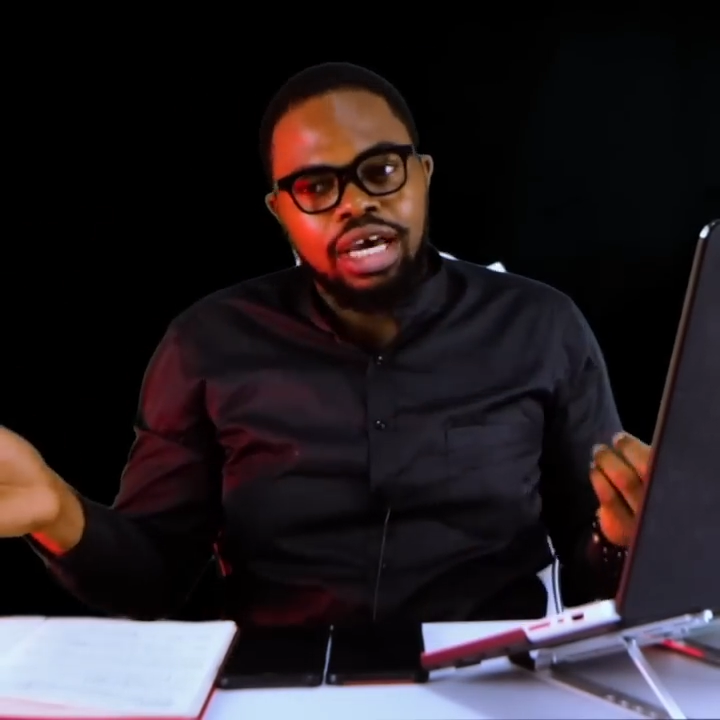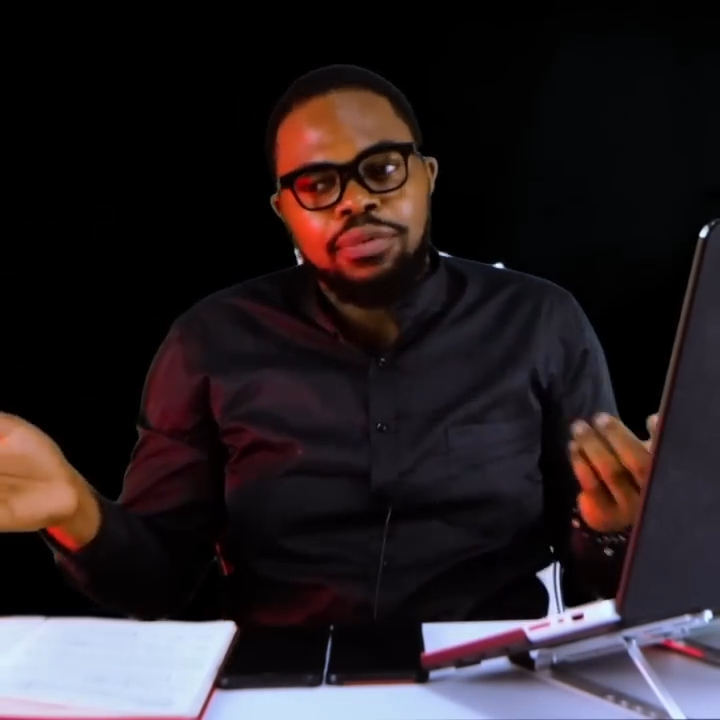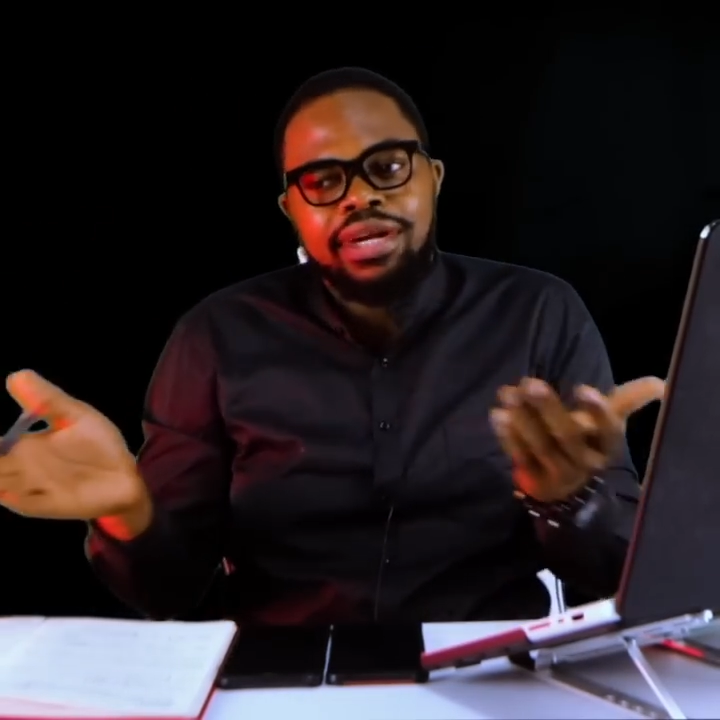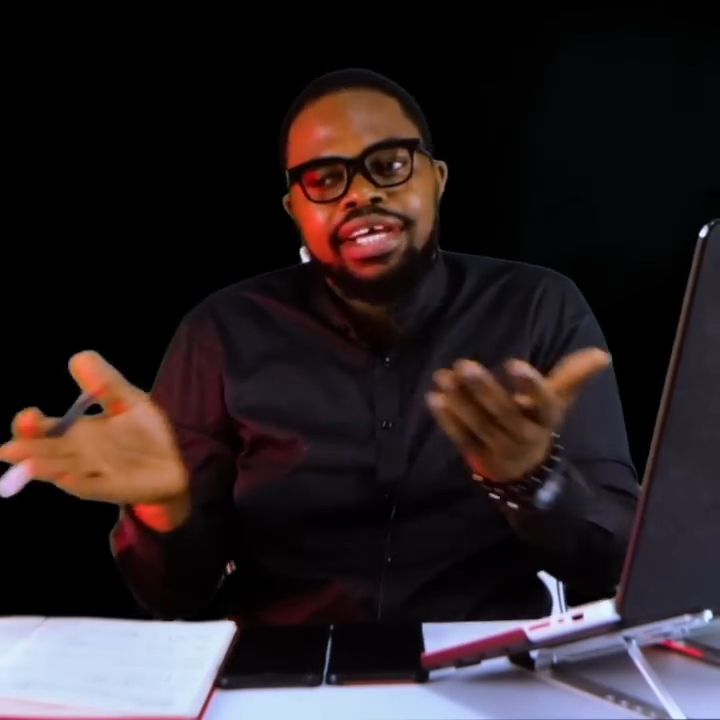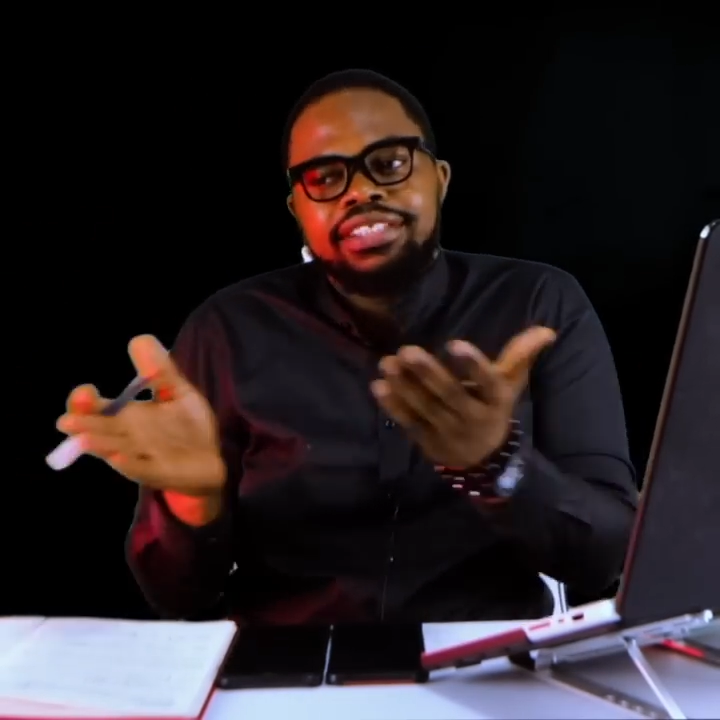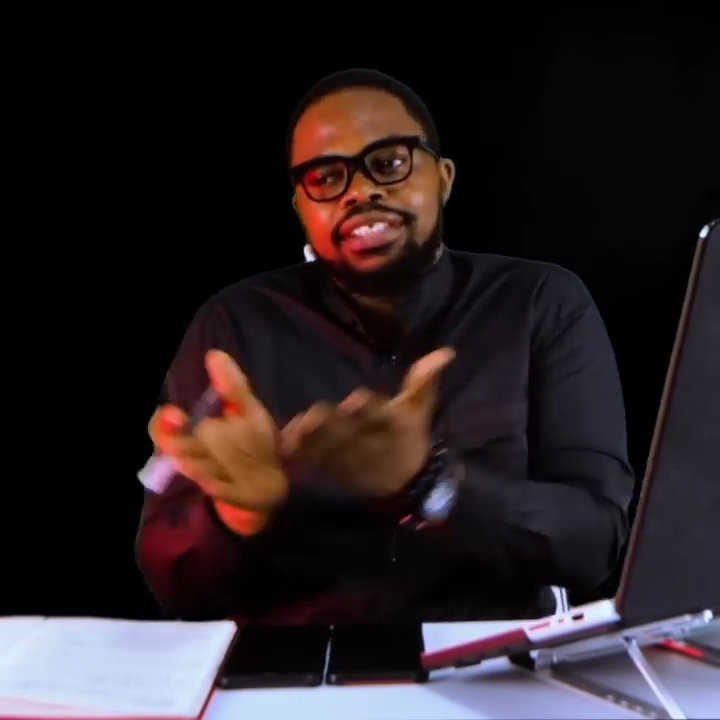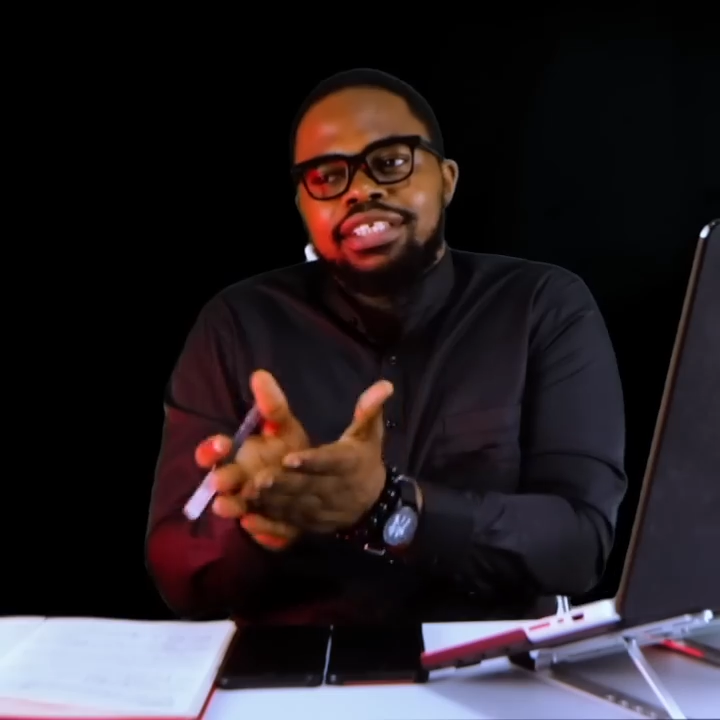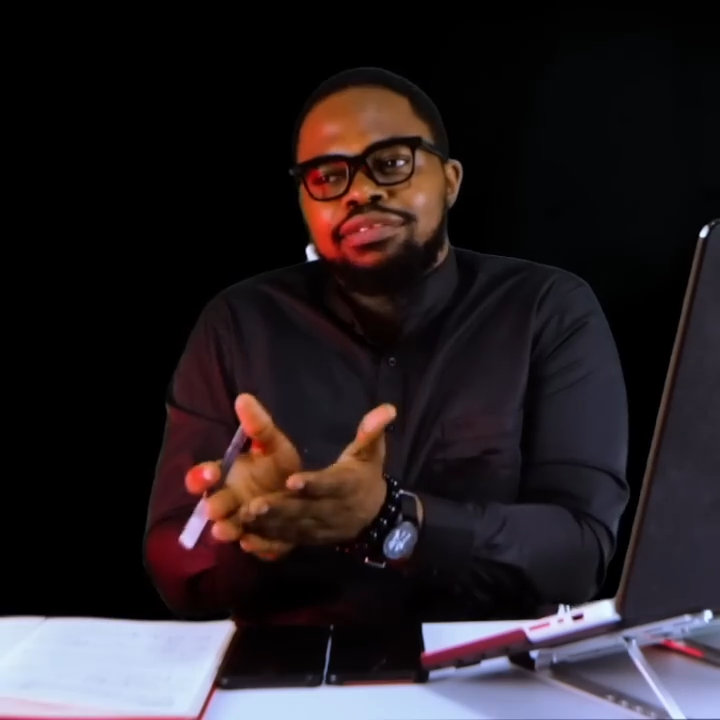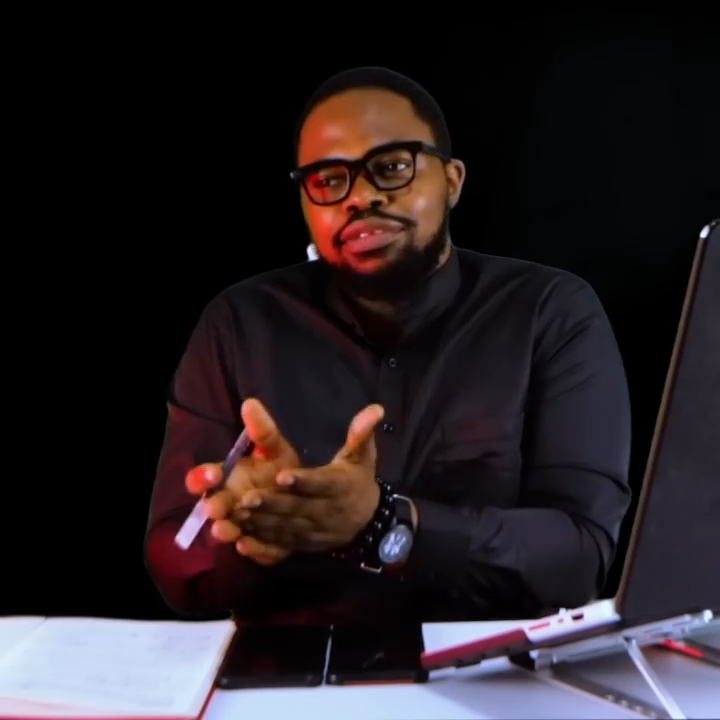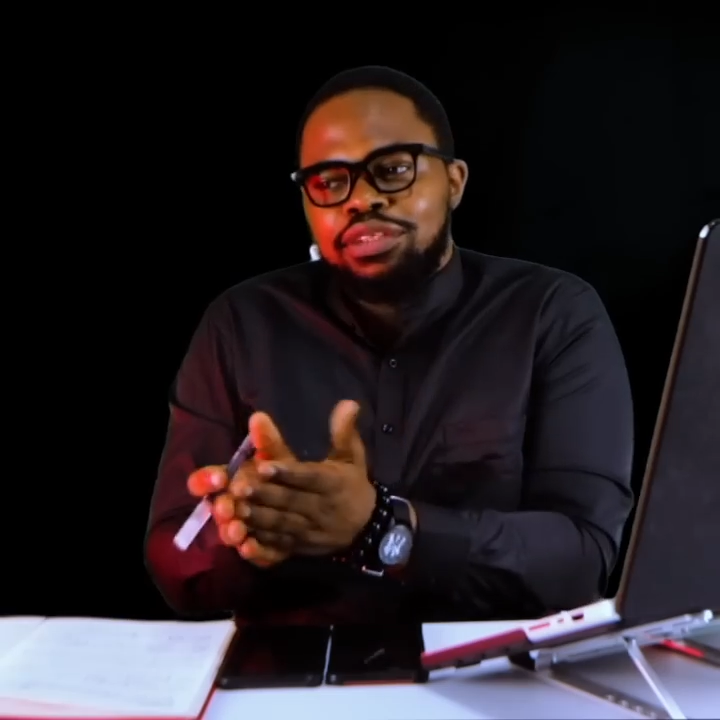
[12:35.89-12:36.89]
and when I see
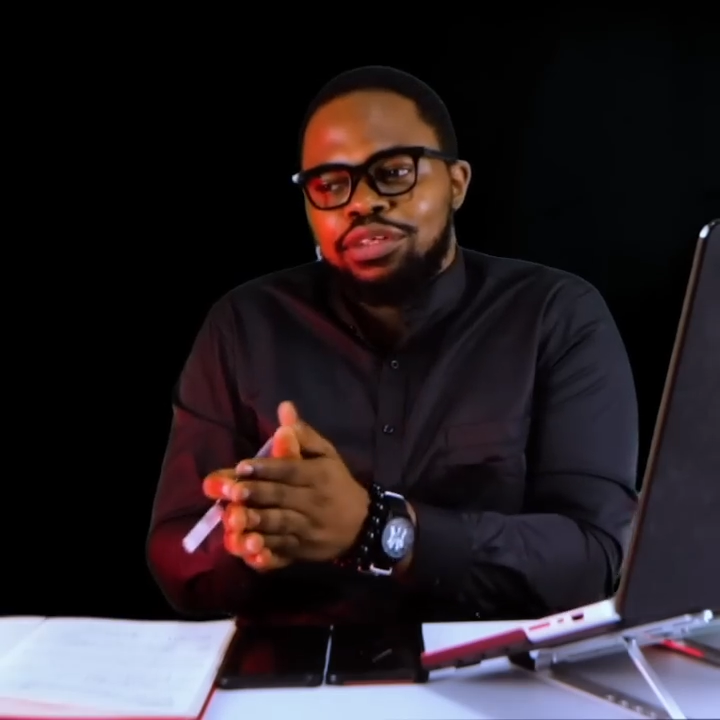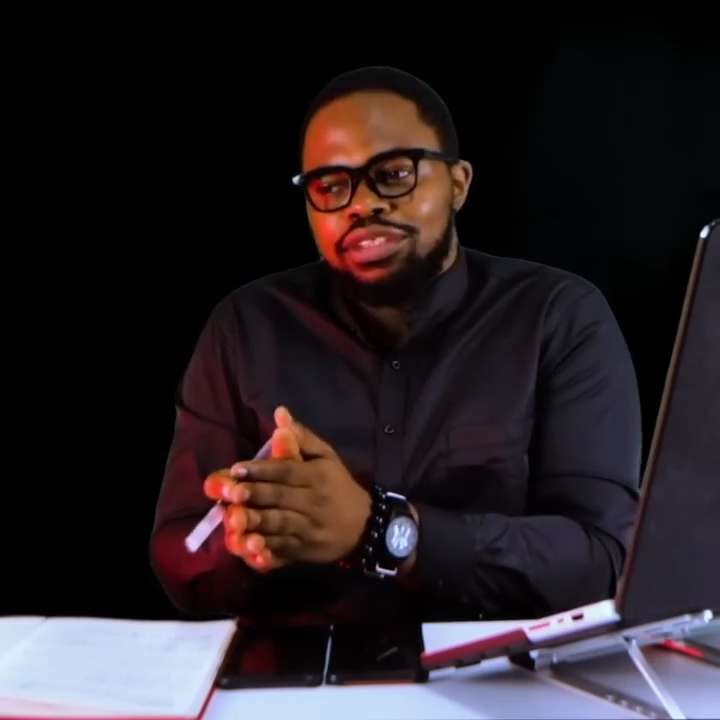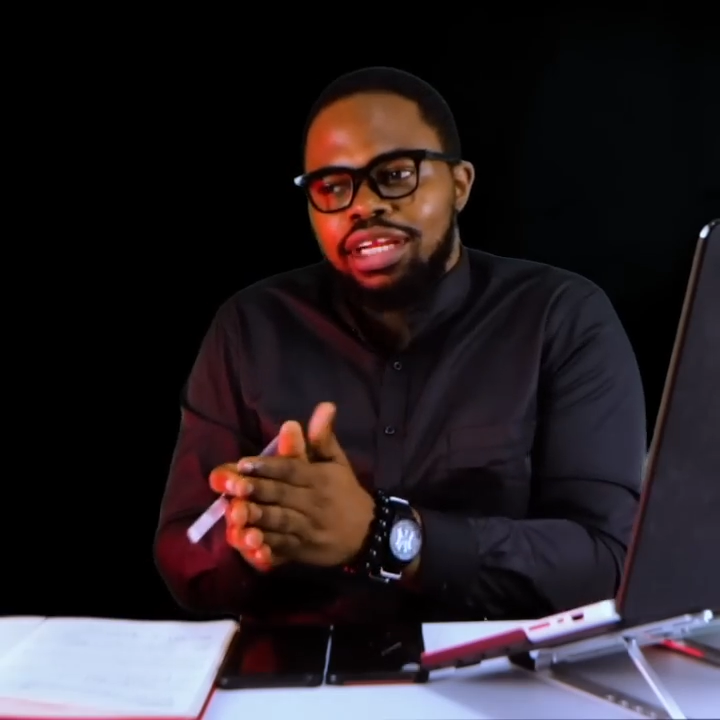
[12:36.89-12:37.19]
these videos